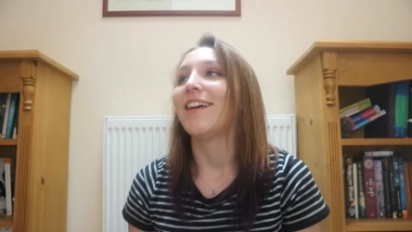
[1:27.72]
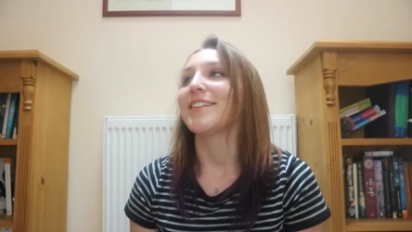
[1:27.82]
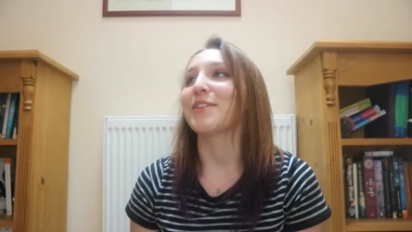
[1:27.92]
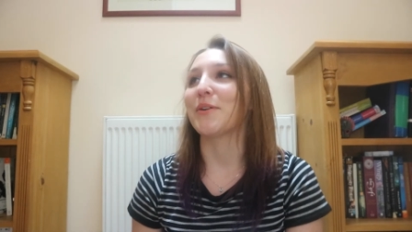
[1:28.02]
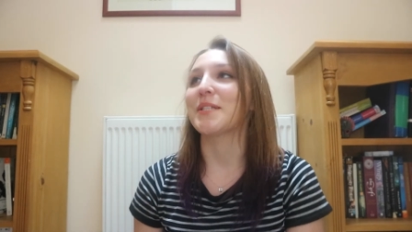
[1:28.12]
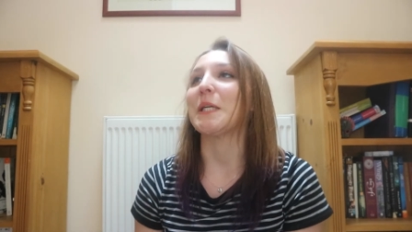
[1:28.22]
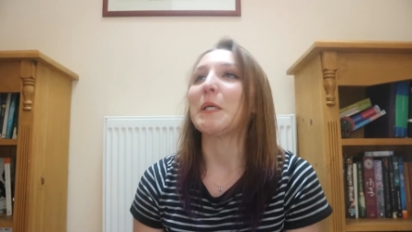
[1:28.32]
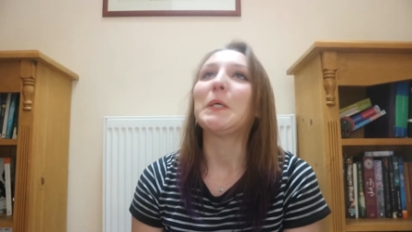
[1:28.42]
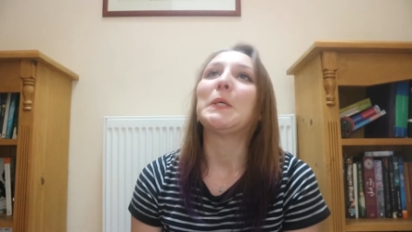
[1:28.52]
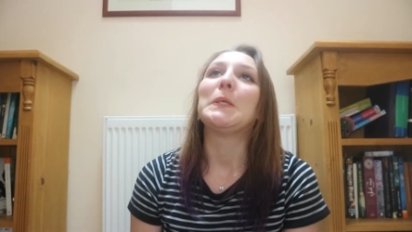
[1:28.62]
So I was
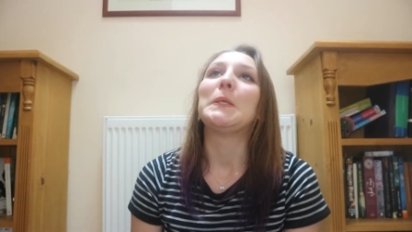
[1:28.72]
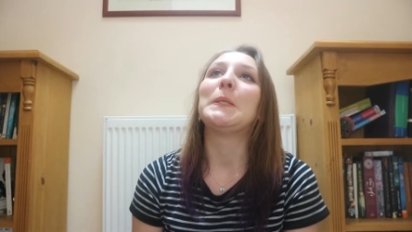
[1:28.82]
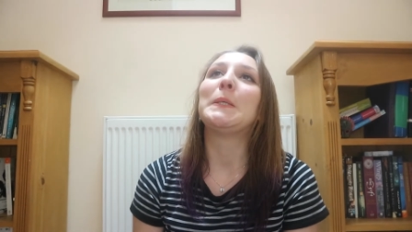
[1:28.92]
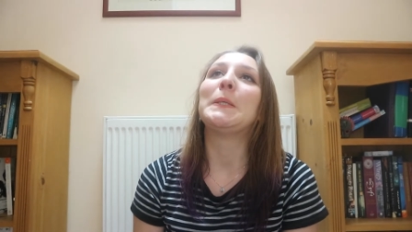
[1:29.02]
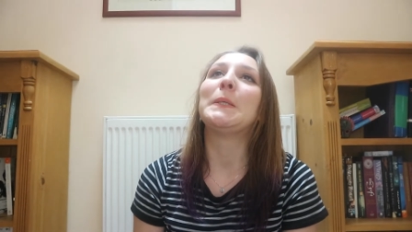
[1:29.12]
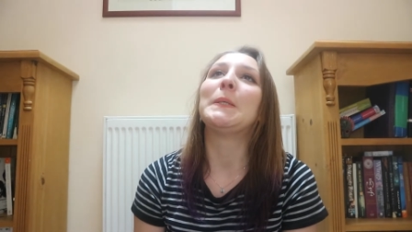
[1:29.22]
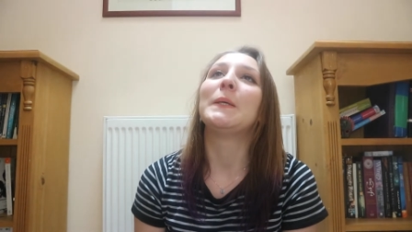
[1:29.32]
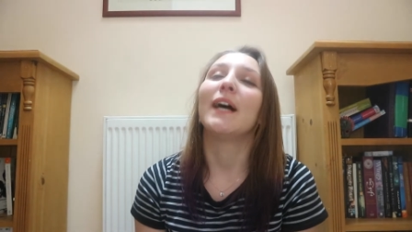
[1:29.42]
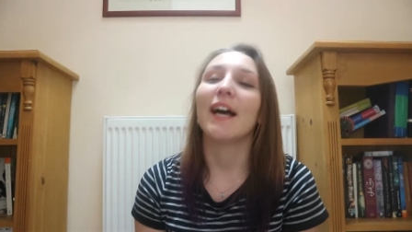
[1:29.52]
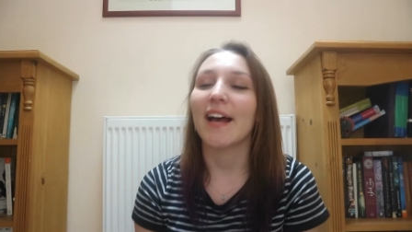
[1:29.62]
like,
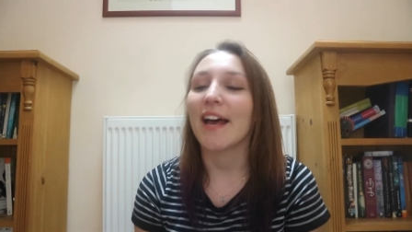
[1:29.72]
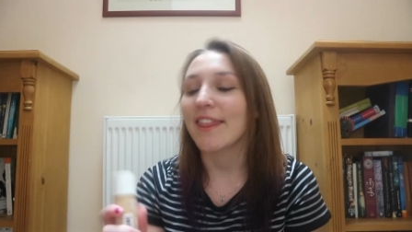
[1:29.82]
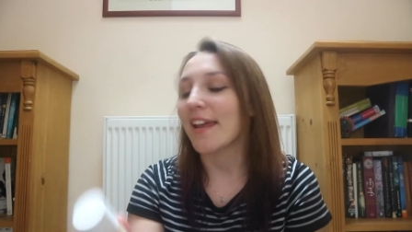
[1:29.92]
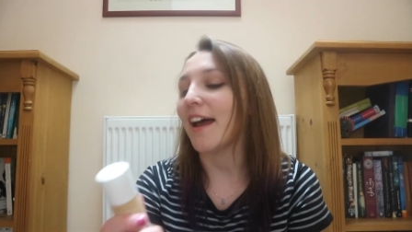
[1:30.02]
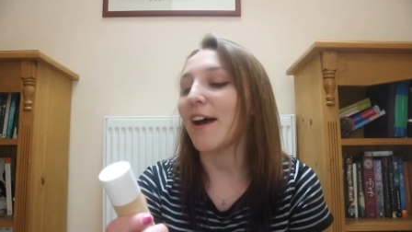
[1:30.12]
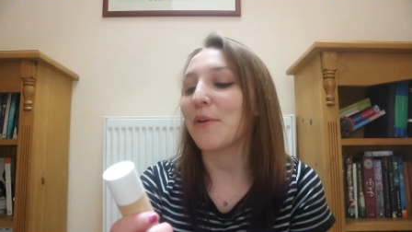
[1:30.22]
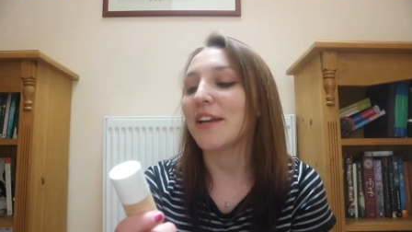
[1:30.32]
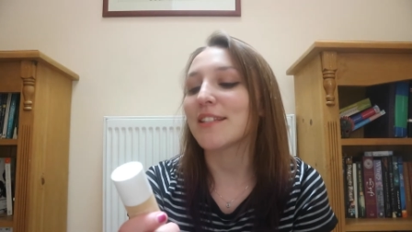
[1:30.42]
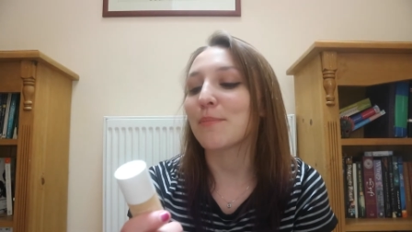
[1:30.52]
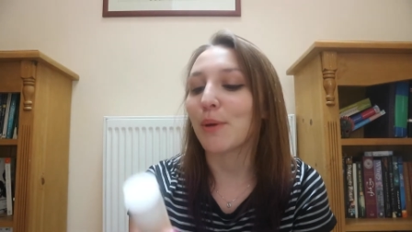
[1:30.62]
and then I
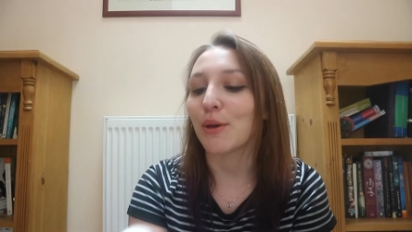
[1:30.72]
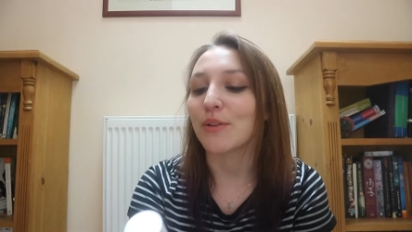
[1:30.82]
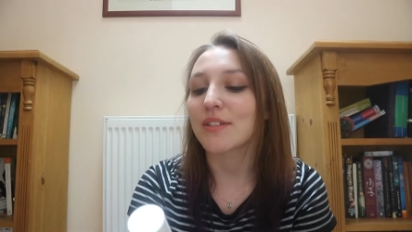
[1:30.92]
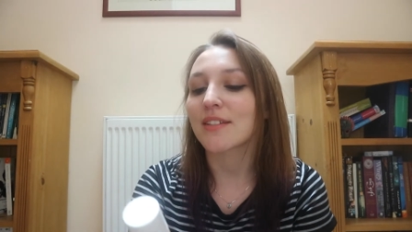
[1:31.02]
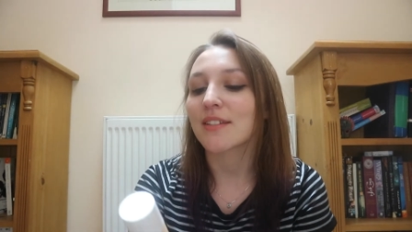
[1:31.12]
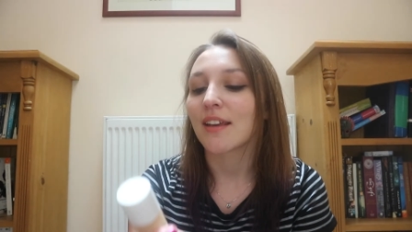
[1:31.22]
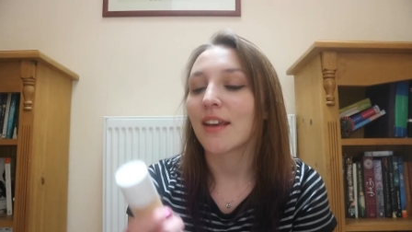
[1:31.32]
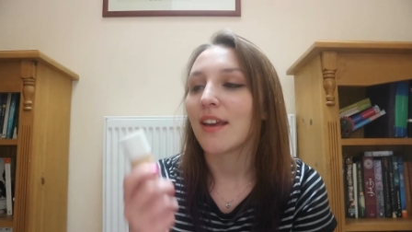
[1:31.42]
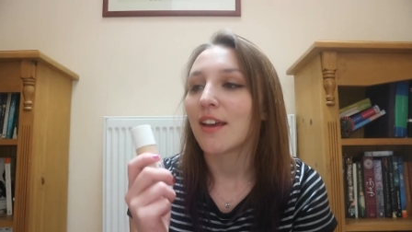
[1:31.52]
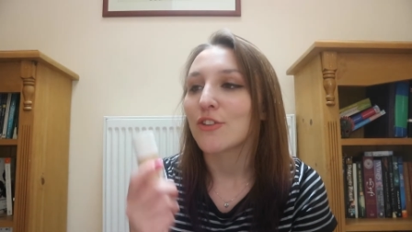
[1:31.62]
went into Boots
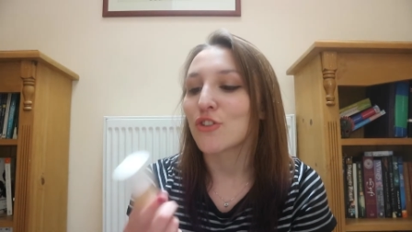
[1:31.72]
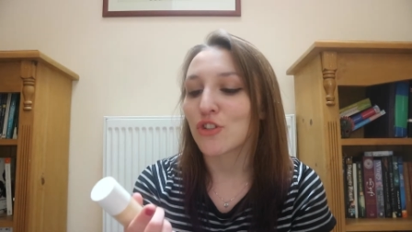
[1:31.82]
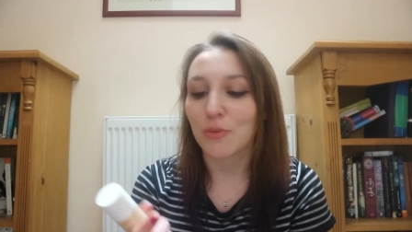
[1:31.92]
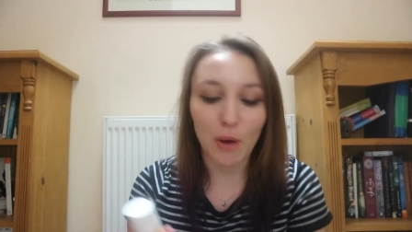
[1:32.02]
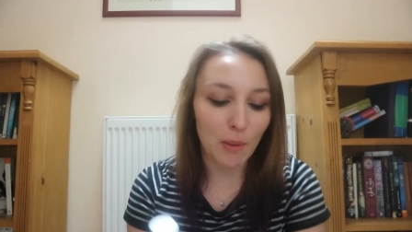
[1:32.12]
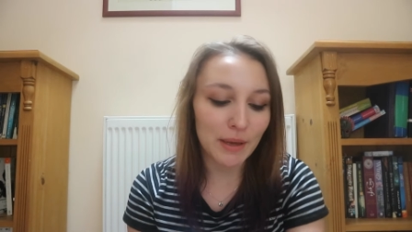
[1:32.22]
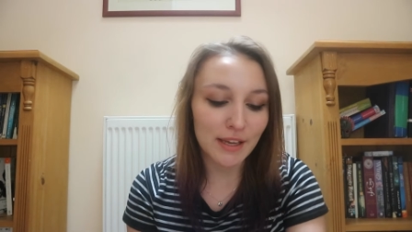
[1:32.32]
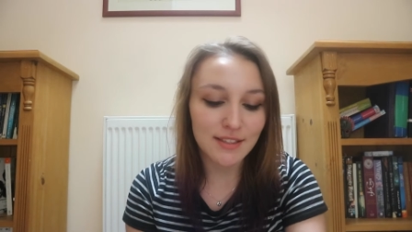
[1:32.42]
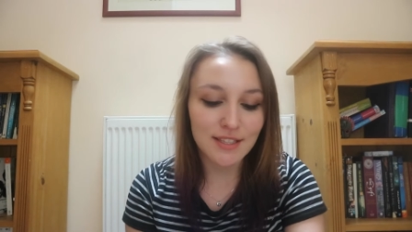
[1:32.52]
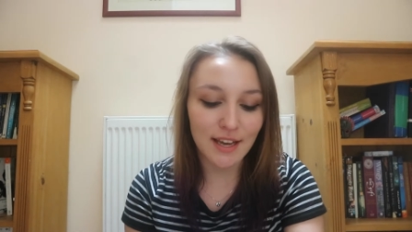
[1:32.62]
just to pop
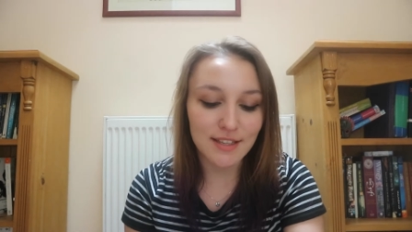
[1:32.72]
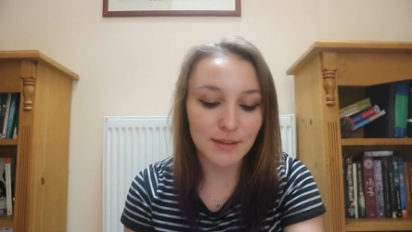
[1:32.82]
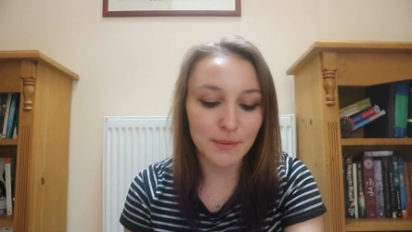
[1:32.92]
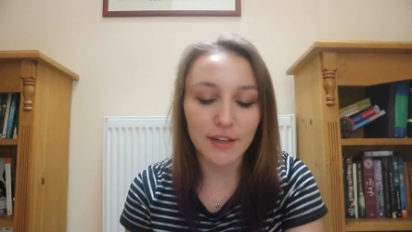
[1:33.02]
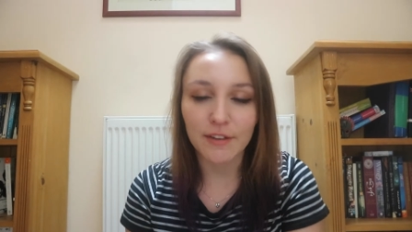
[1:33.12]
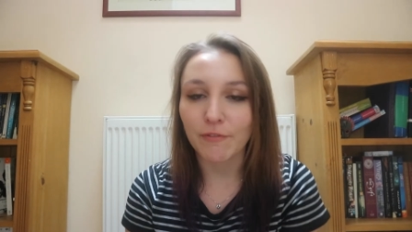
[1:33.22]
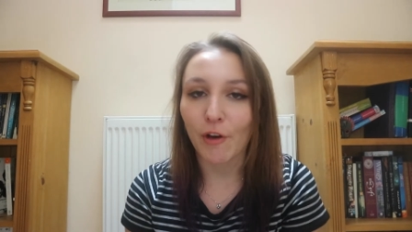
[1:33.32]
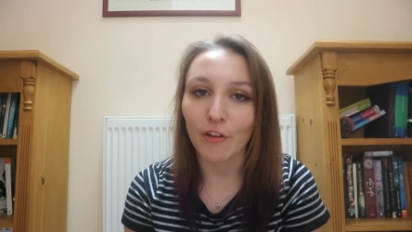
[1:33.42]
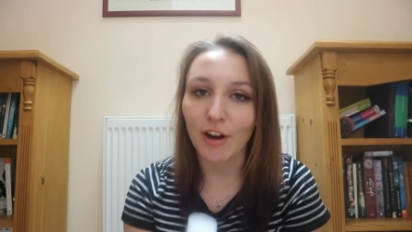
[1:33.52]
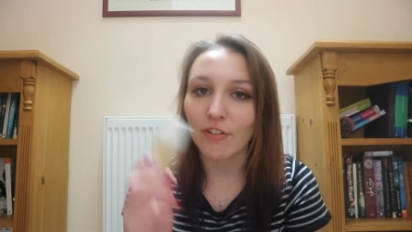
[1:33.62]
in to get some
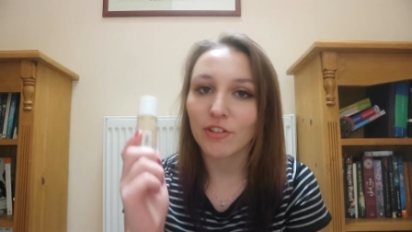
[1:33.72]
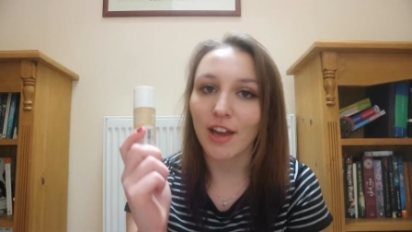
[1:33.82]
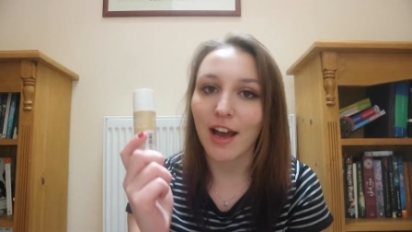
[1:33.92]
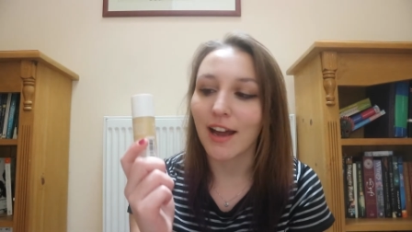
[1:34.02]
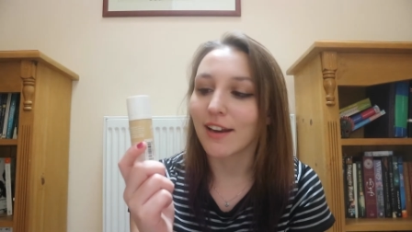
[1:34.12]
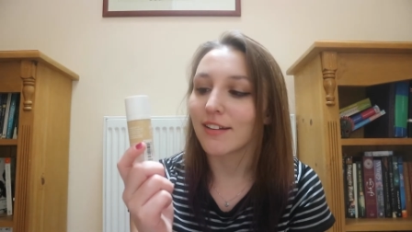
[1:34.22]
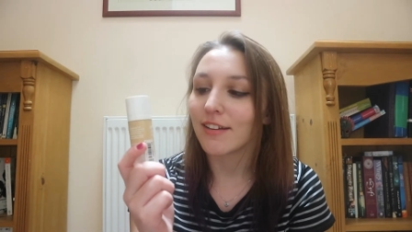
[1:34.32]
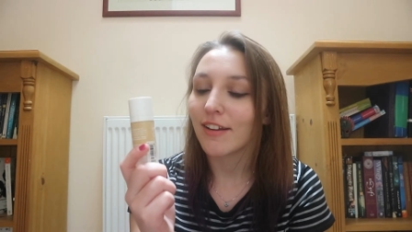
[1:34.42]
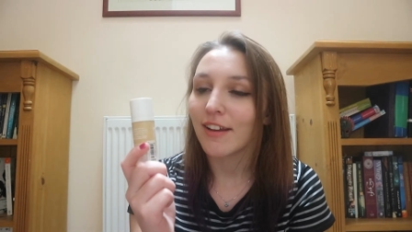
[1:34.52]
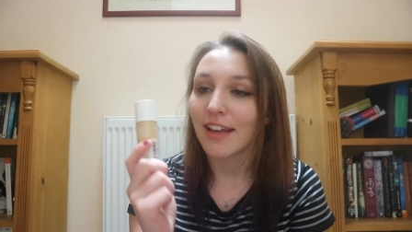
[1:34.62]
photographs,
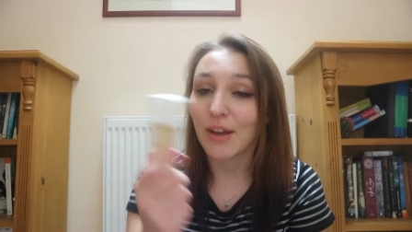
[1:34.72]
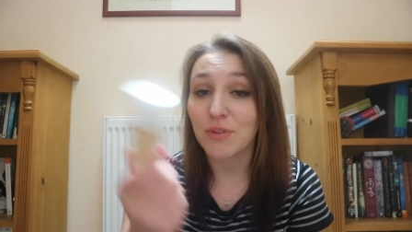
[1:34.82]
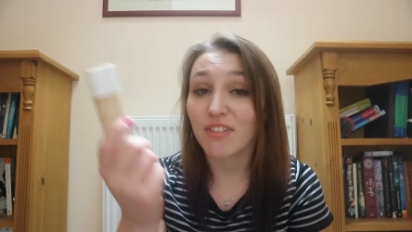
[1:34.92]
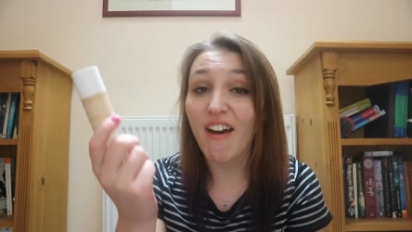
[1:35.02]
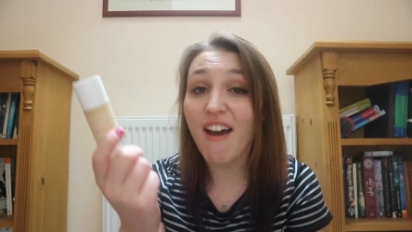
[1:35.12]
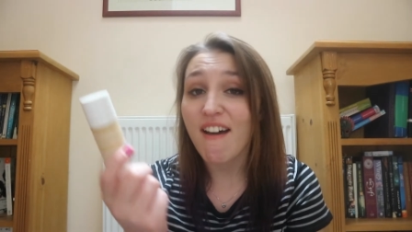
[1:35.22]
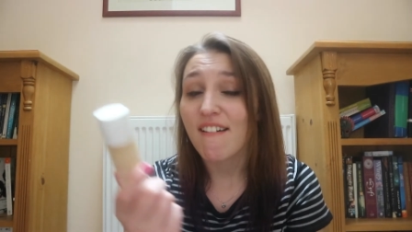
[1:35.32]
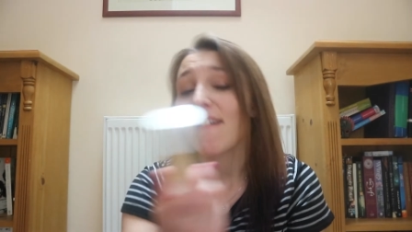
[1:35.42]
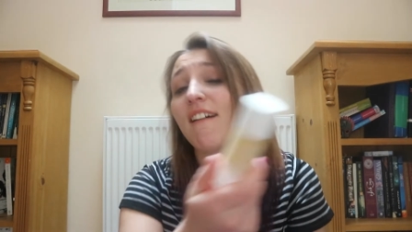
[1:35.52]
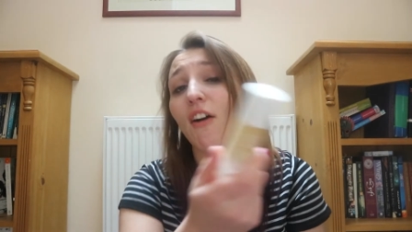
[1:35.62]
and it was there
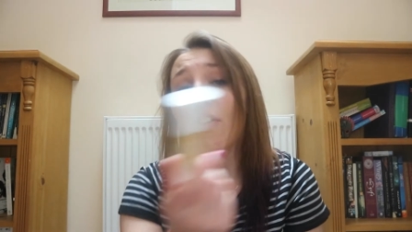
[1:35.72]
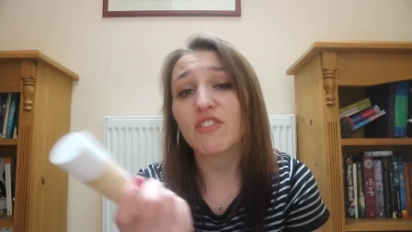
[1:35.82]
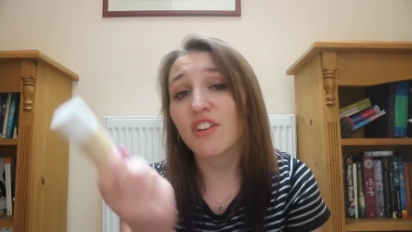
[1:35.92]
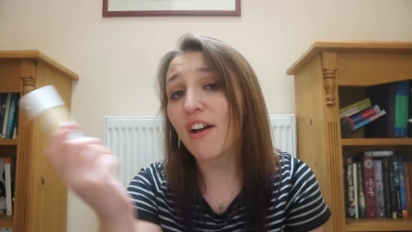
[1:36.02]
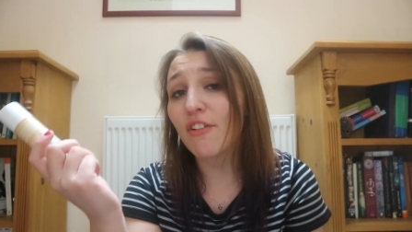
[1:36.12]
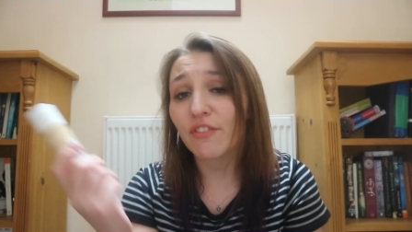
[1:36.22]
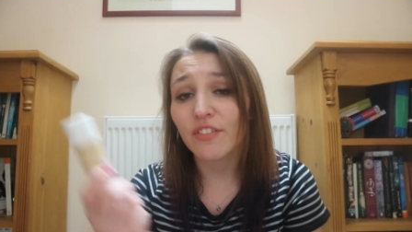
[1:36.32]
on the shelf.